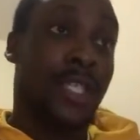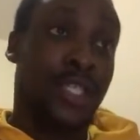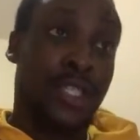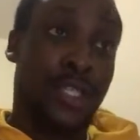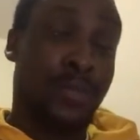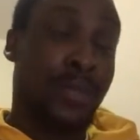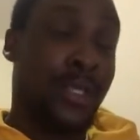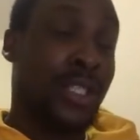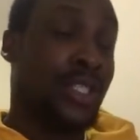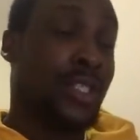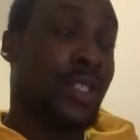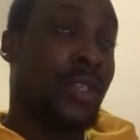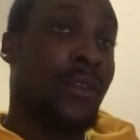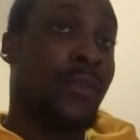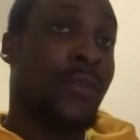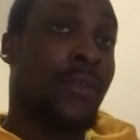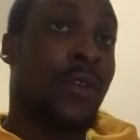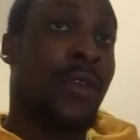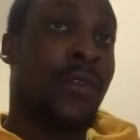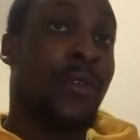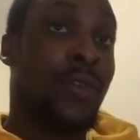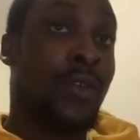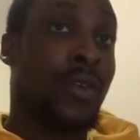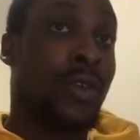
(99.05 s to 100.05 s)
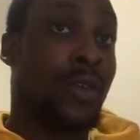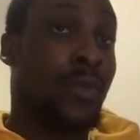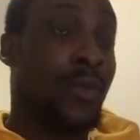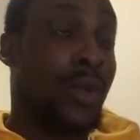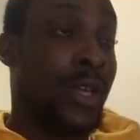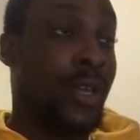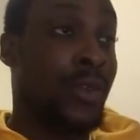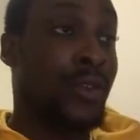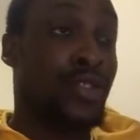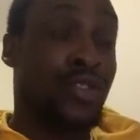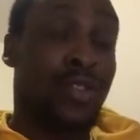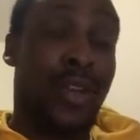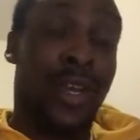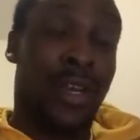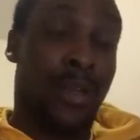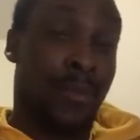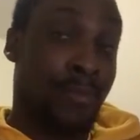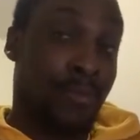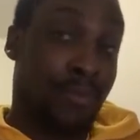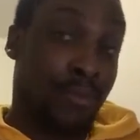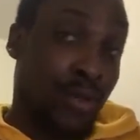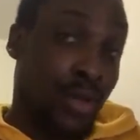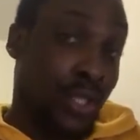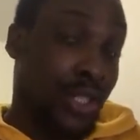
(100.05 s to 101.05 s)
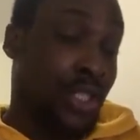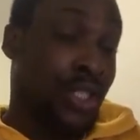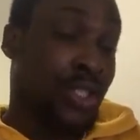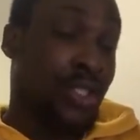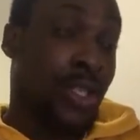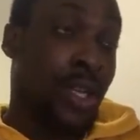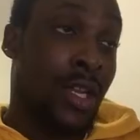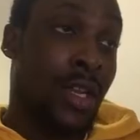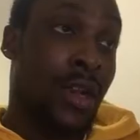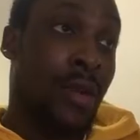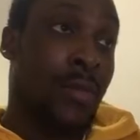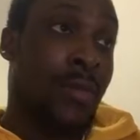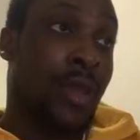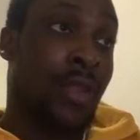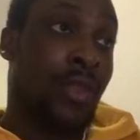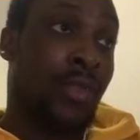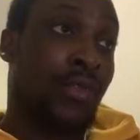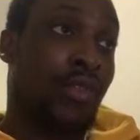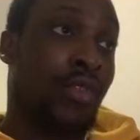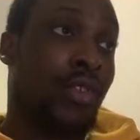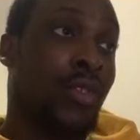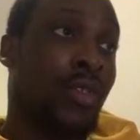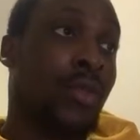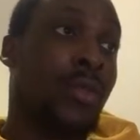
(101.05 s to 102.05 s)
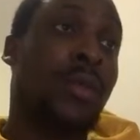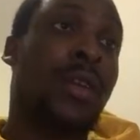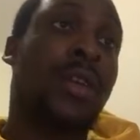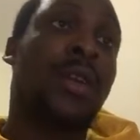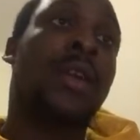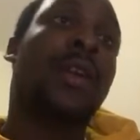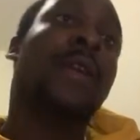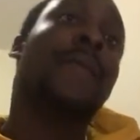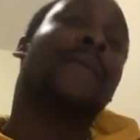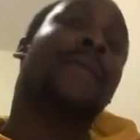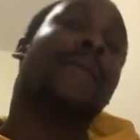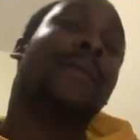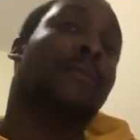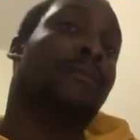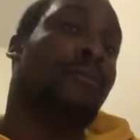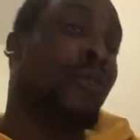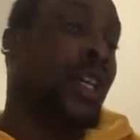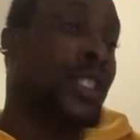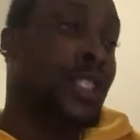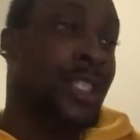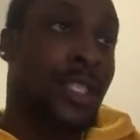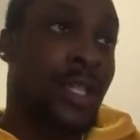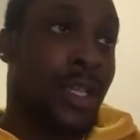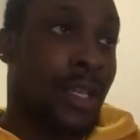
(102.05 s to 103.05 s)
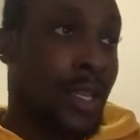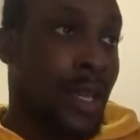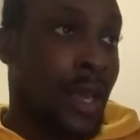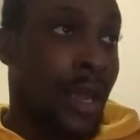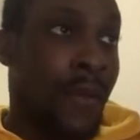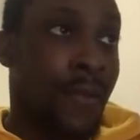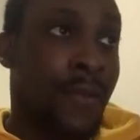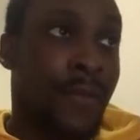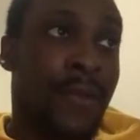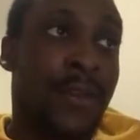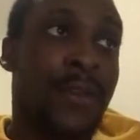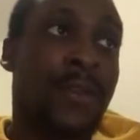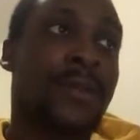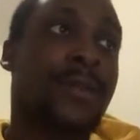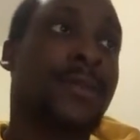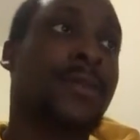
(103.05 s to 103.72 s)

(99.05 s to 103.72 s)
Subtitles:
especially in the fourth quarter where he was trying to push a little bit through. Wasn't enough.